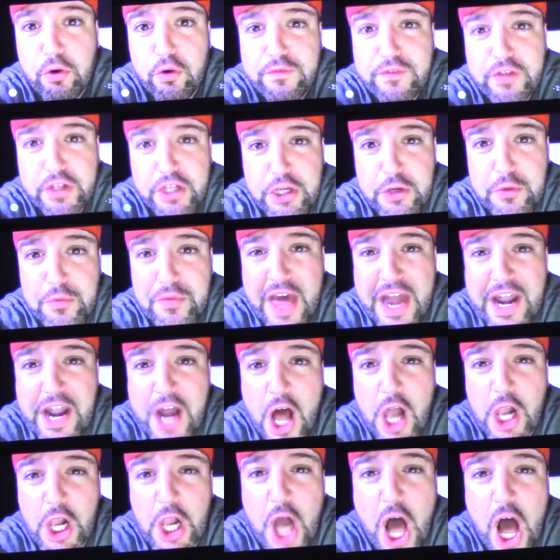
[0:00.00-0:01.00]
prove to you
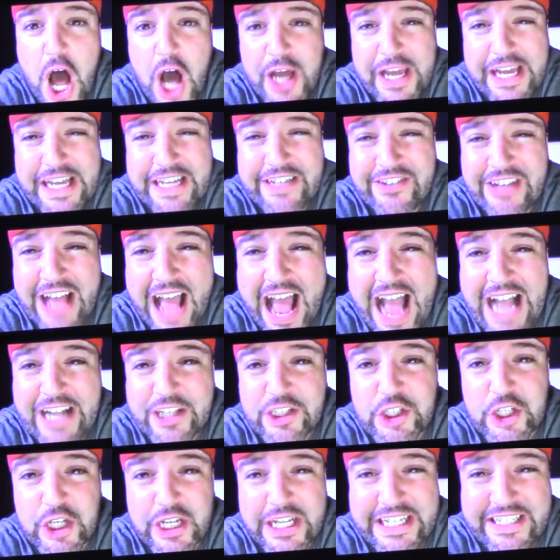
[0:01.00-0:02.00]
that Allah is
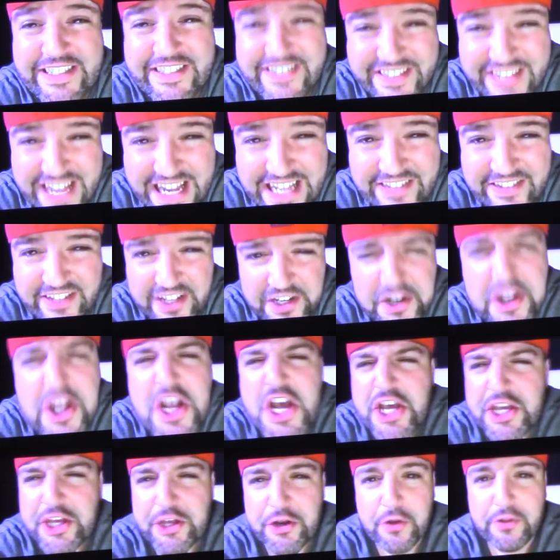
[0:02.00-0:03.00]
actually Satan.
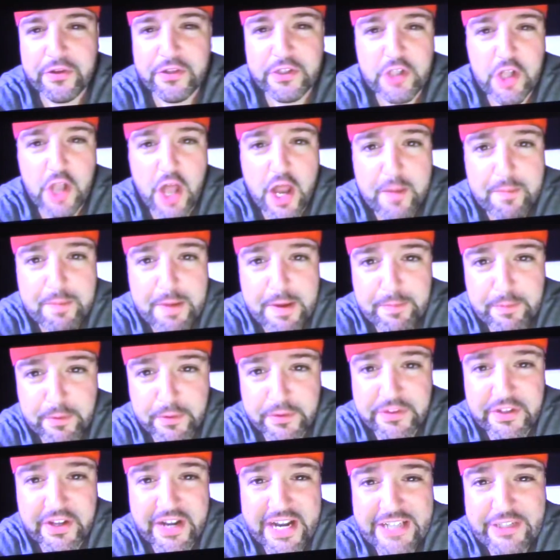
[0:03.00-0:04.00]
You know, there's a lot of
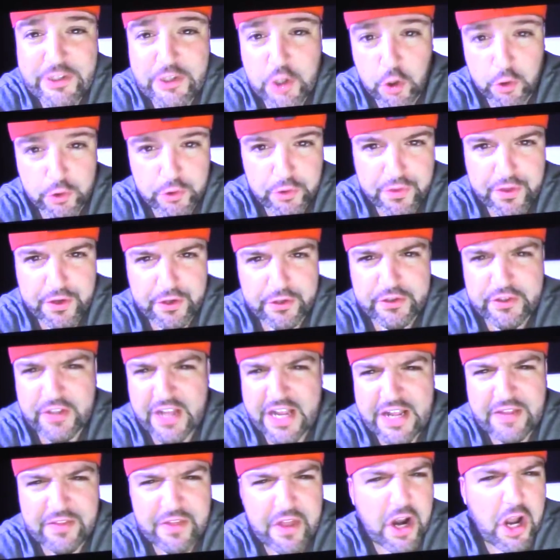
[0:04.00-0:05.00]
people in today's culture. It's actually
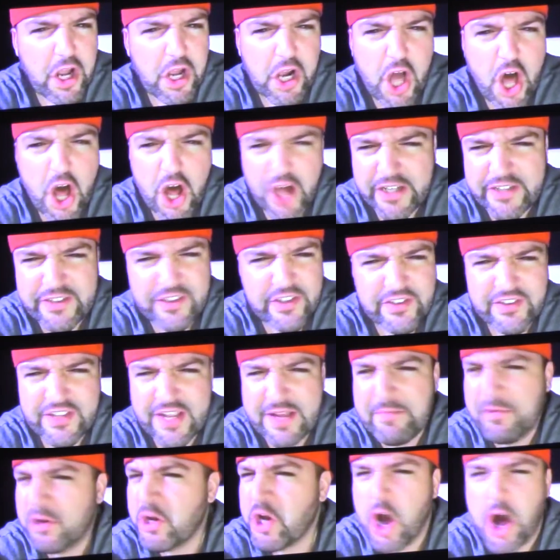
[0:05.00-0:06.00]
like two minutes. Allah is the
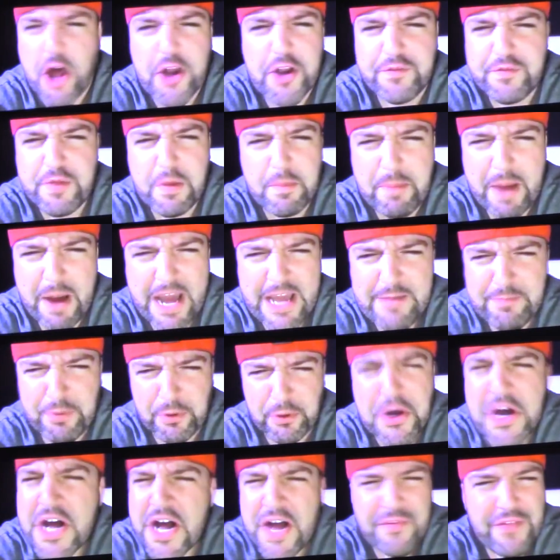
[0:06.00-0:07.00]
same God of the
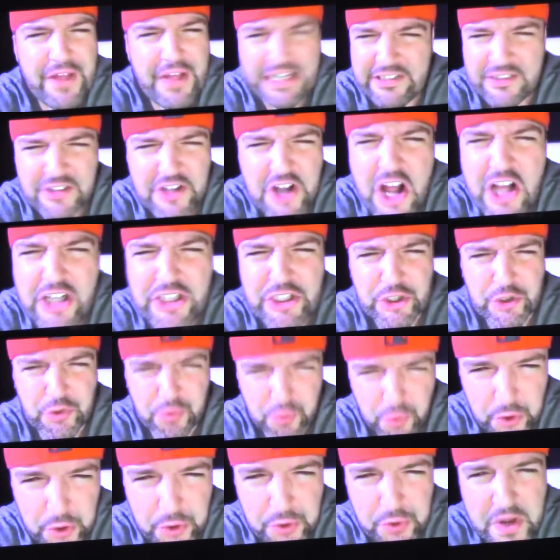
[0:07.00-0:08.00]
Bible. That's not
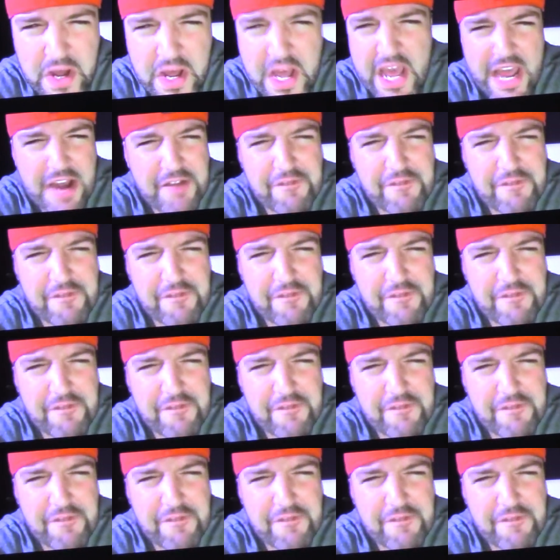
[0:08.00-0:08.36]
true.